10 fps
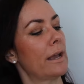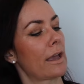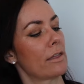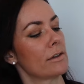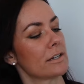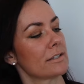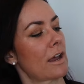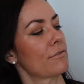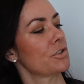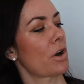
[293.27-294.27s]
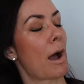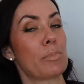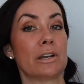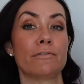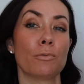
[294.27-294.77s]
again, that it doesn't have a strap,
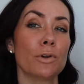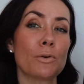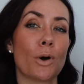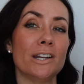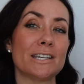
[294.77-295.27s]
but if they really wanted